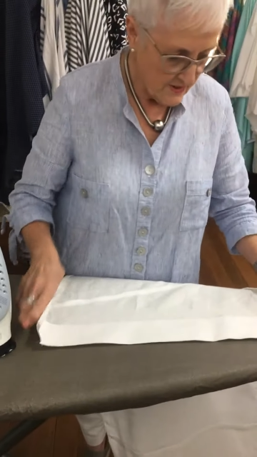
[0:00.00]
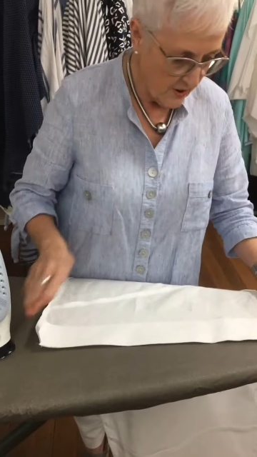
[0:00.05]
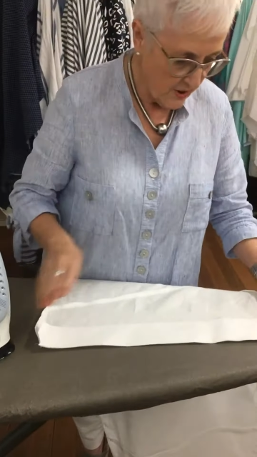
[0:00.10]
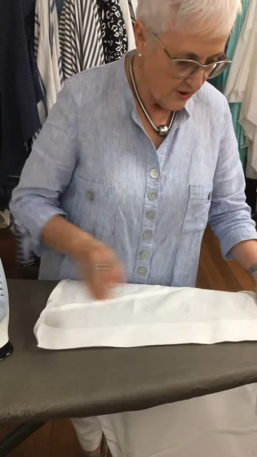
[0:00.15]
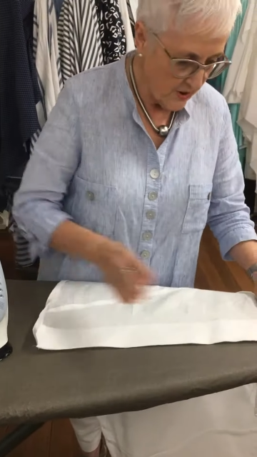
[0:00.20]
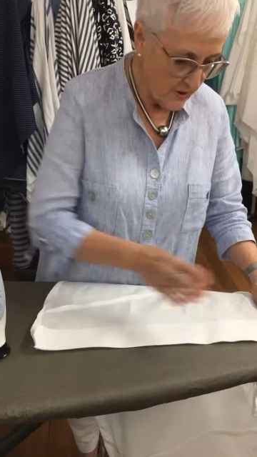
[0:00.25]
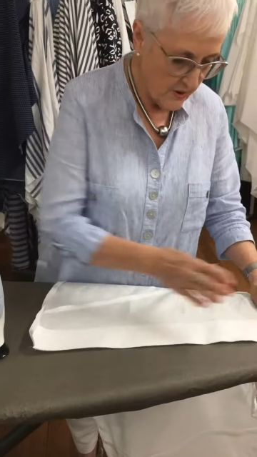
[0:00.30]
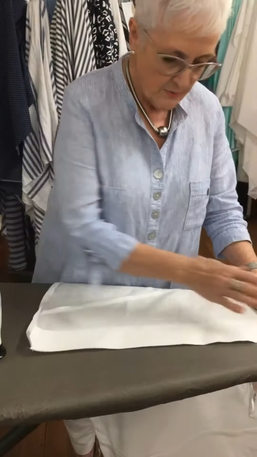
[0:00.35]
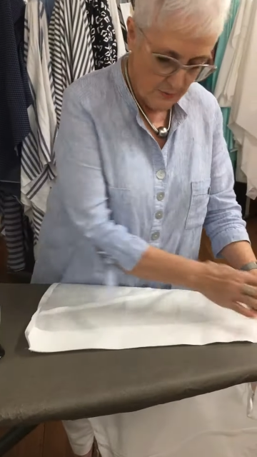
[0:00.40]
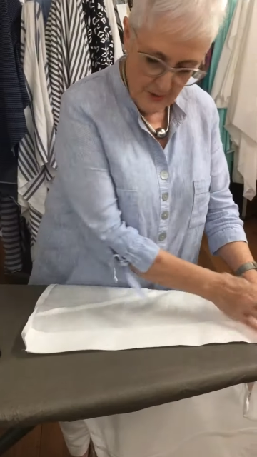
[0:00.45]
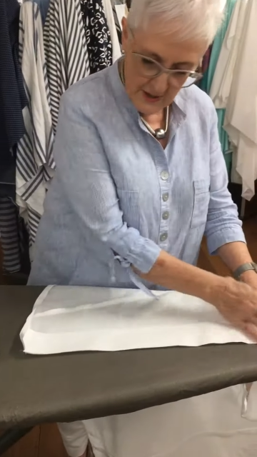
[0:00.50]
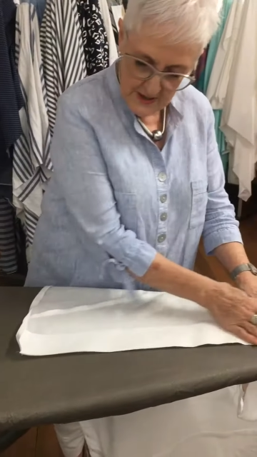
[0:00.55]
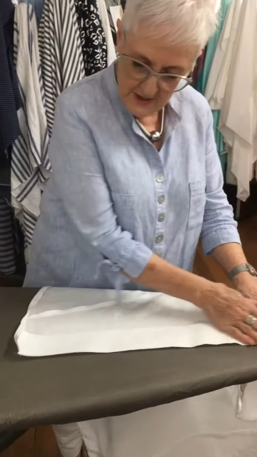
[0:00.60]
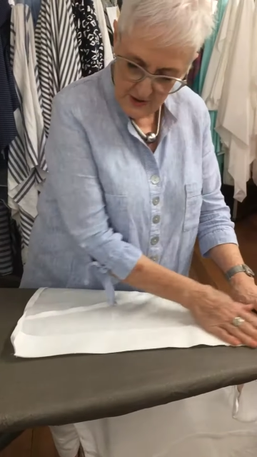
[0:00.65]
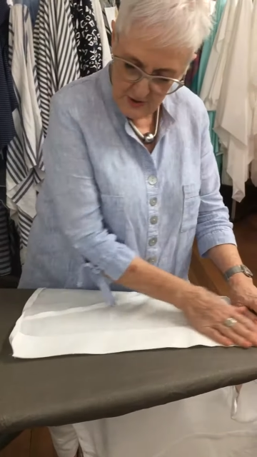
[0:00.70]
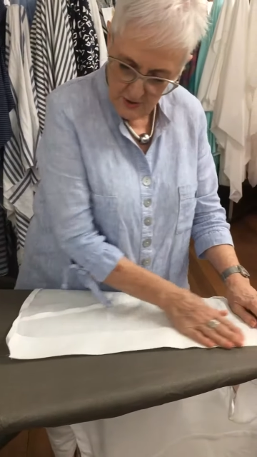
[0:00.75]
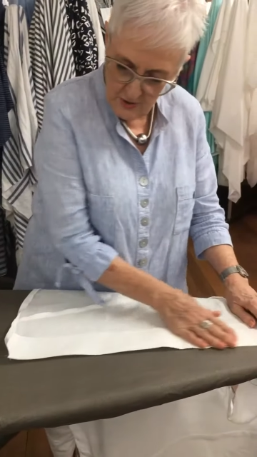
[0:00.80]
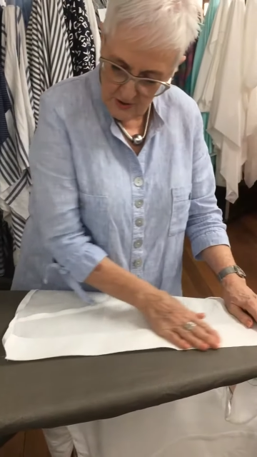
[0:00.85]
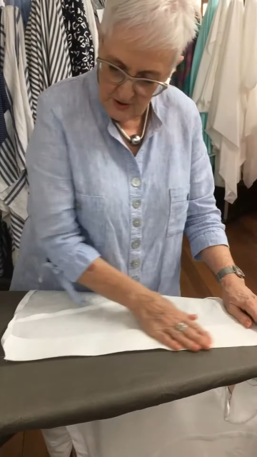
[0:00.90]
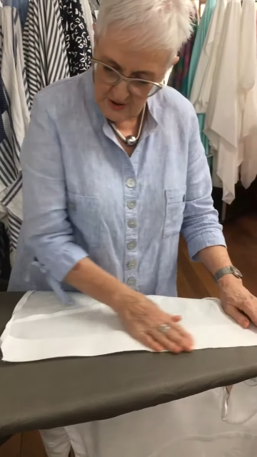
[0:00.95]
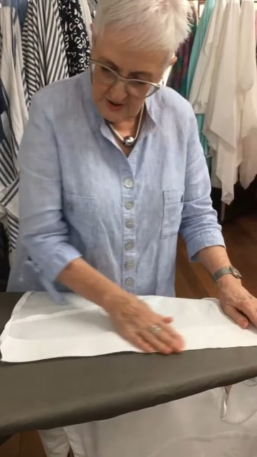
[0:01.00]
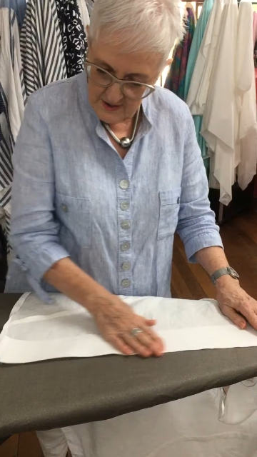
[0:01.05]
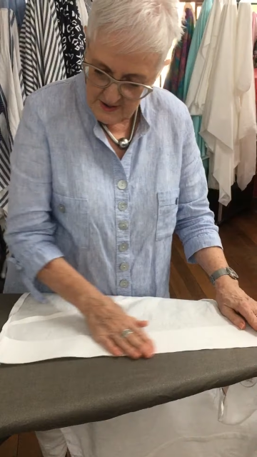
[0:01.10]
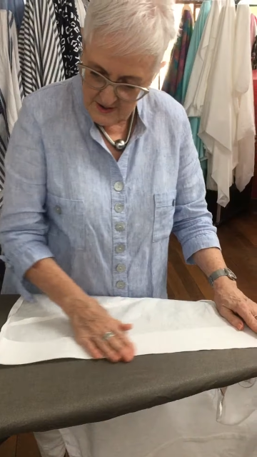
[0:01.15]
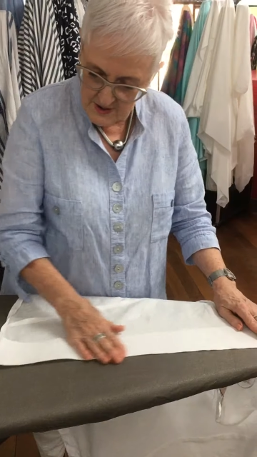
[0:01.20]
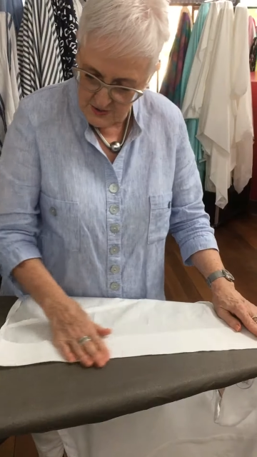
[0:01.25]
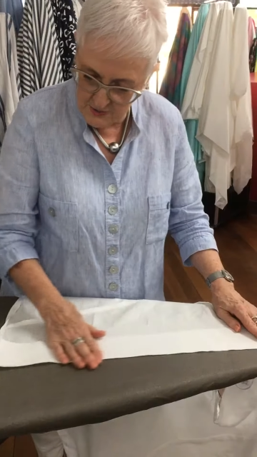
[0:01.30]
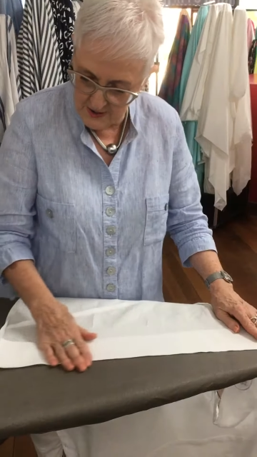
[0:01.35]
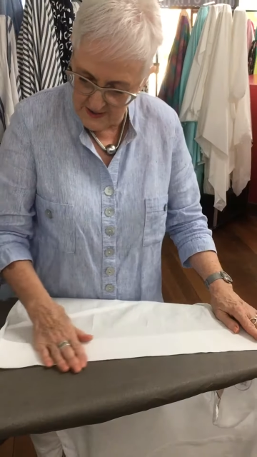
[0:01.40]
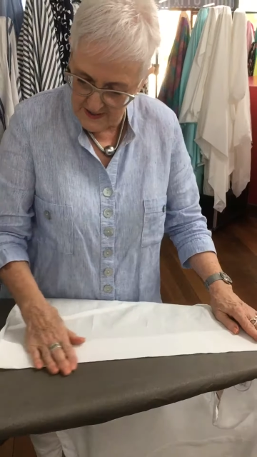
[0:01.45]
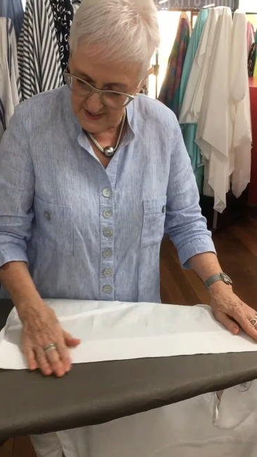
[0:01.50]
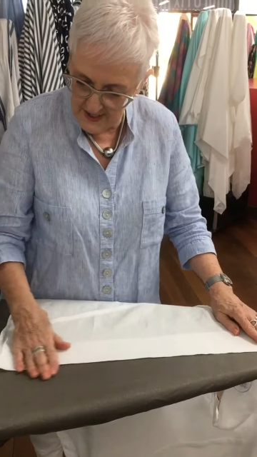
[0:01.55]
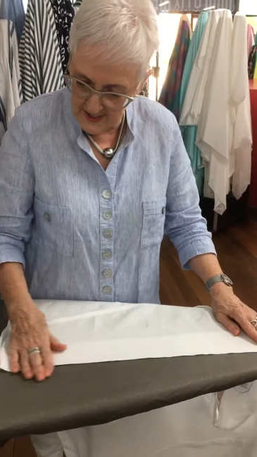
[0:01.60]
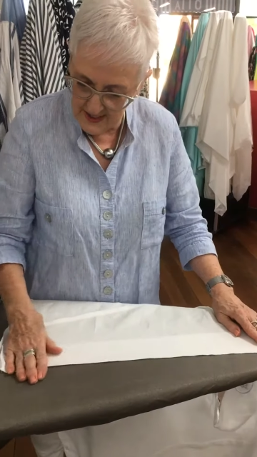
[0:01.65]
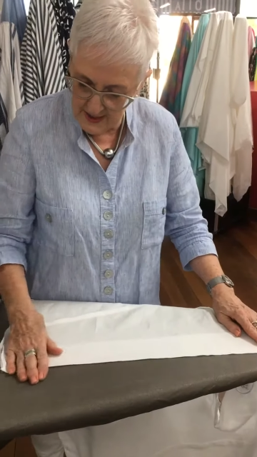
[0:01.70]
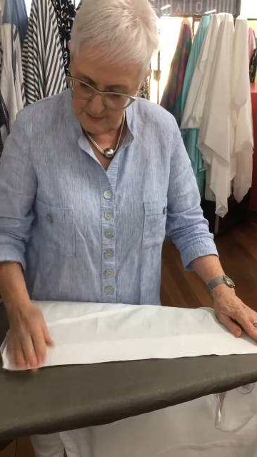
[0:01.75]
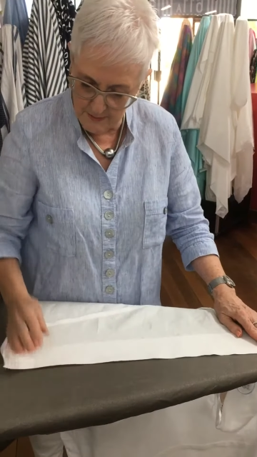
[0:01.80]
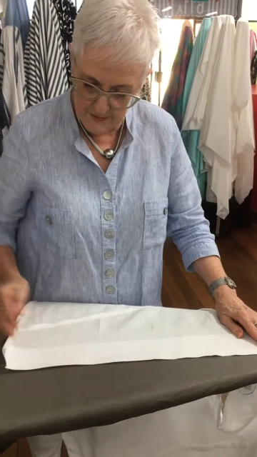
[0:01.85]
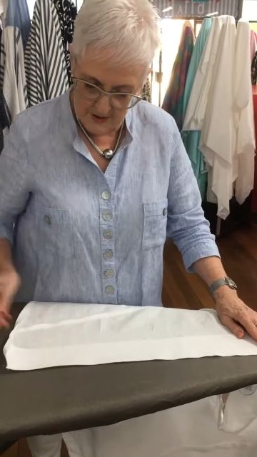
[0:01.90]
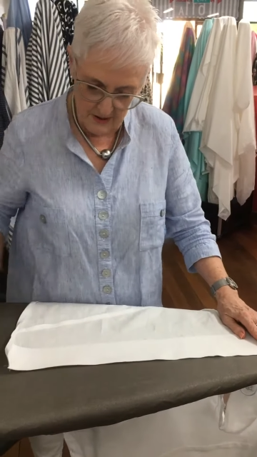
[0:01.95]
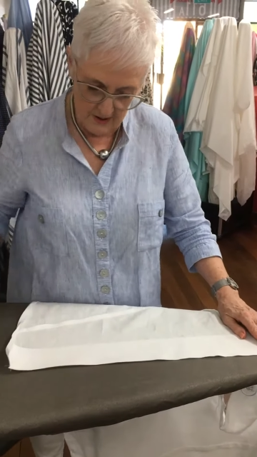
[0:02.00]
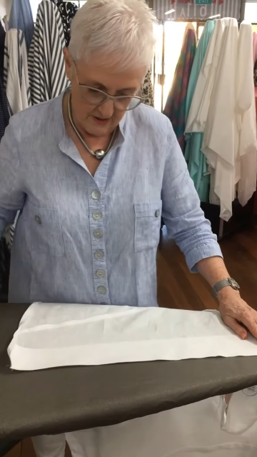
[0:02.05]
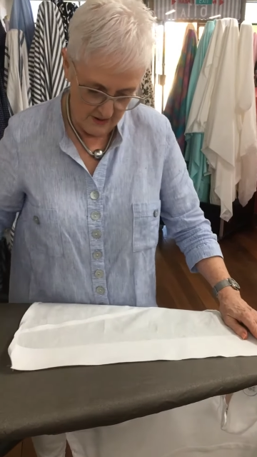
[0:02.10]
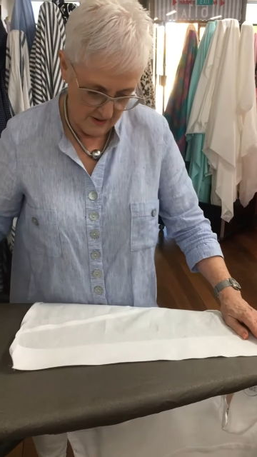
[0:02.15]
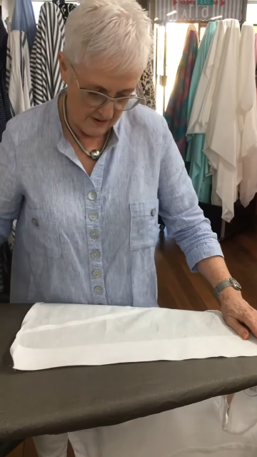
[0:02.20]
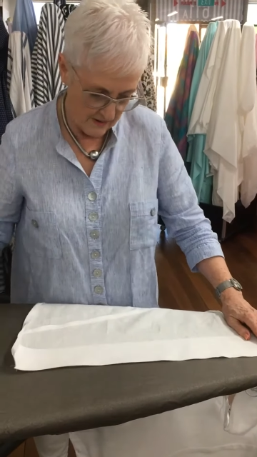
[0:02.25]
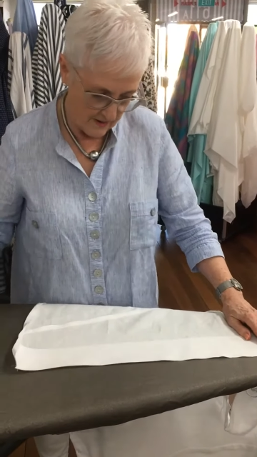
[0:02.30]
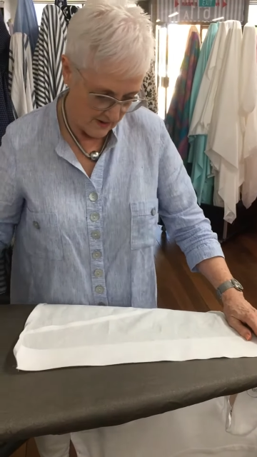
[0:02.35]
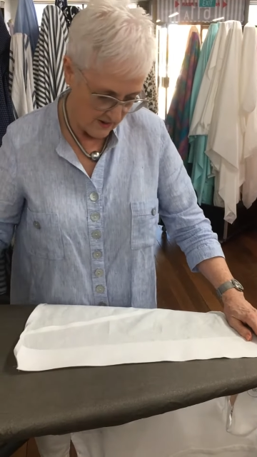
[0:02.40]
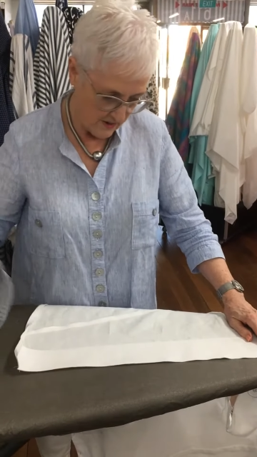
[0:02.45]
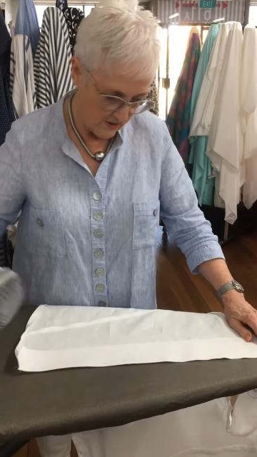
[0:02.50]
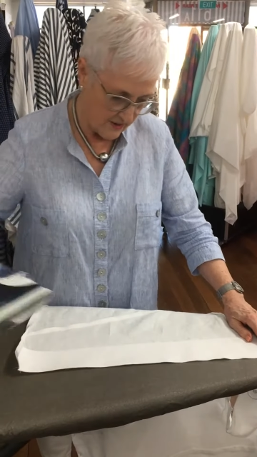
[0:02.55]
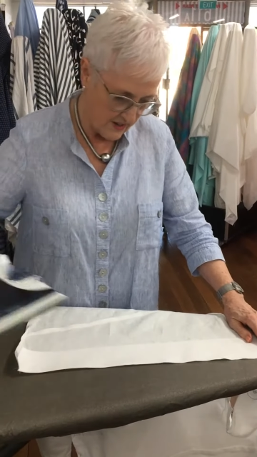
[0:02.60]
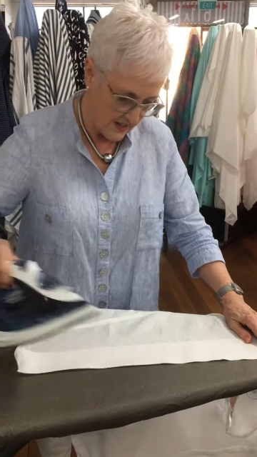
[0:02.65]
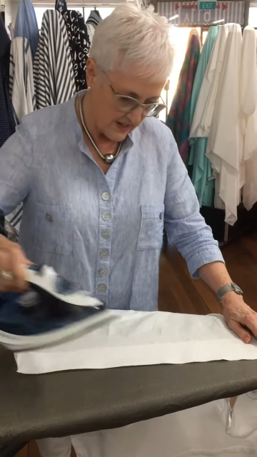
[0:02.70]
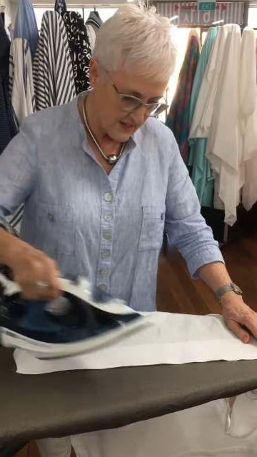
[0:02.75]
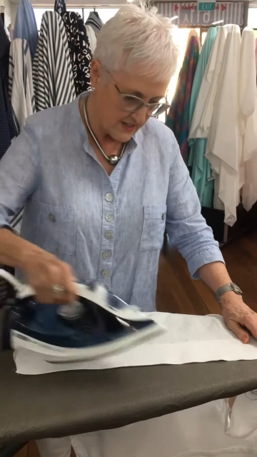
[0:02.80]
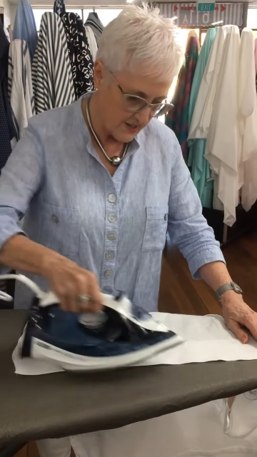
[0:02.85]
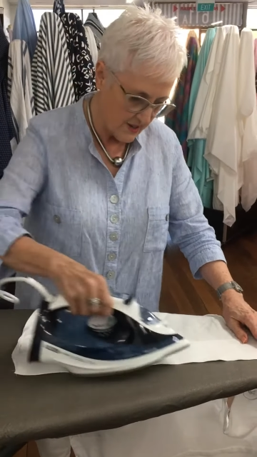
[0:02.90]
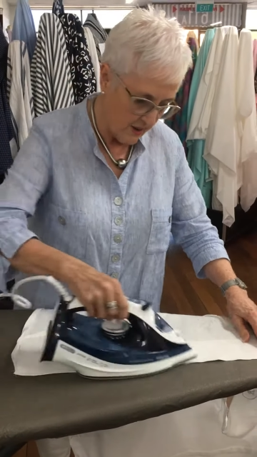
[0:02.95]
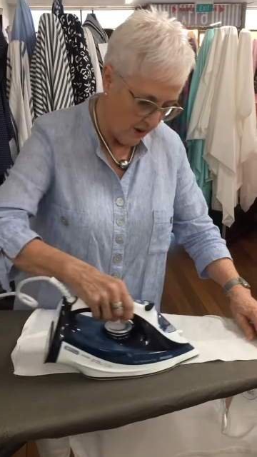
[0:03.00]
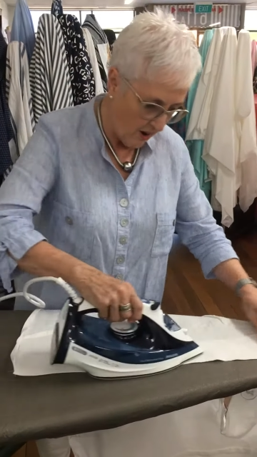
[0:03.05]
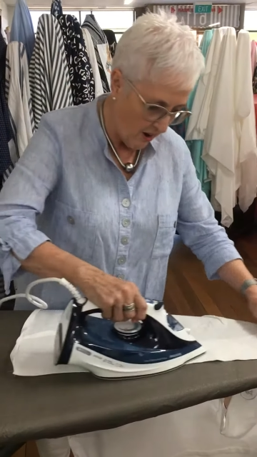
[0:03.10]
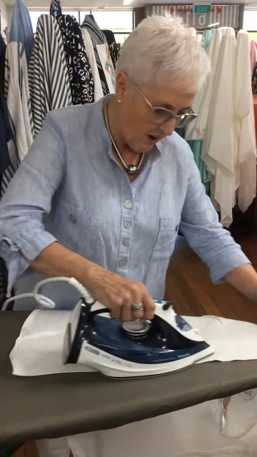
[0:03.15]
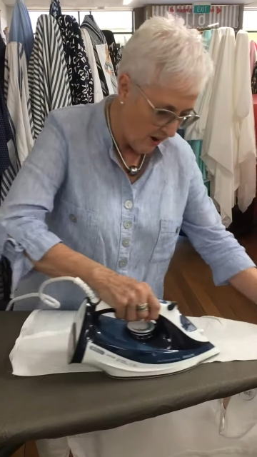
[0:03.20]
So when you're doing the hemline, you need to